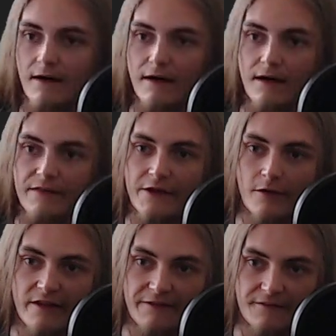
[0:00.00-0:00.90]
The only
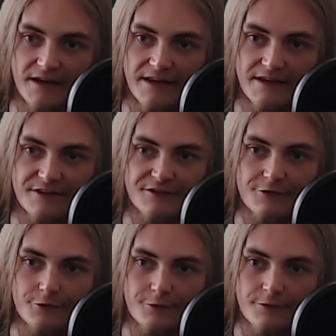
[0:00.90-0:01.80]
thing that I need to
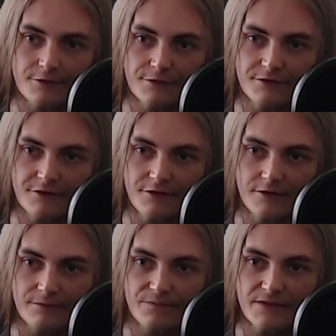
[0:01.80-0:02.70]
do to
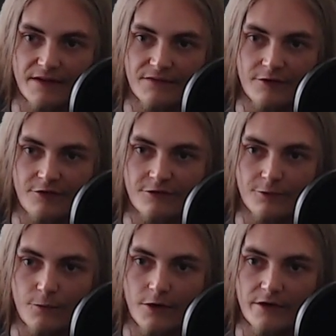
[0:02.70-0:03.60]
get this to
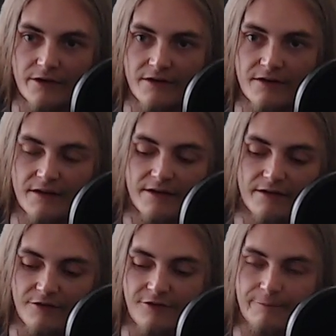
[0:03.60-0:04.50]
work
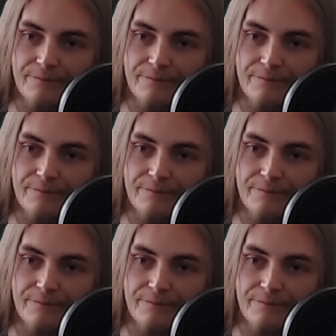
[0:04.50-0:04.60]
is